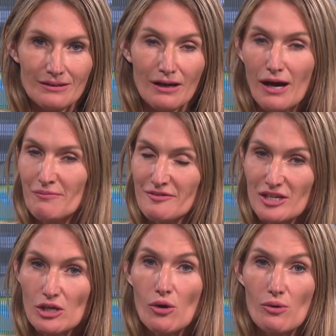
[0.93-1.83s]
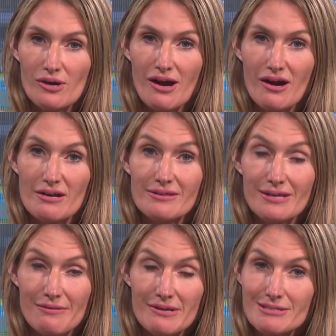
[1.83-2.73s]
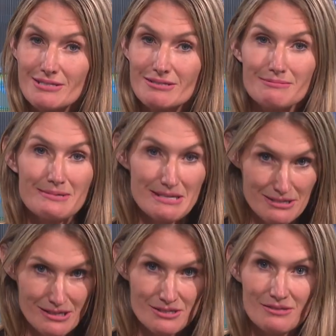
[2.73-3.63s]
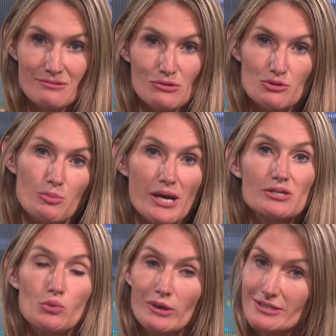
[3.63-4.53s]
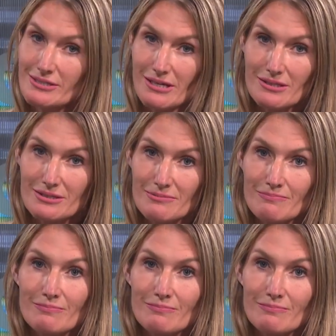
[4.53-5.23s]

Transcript: I'm Vicki Hogarth, and this isn't Newsbreak 26.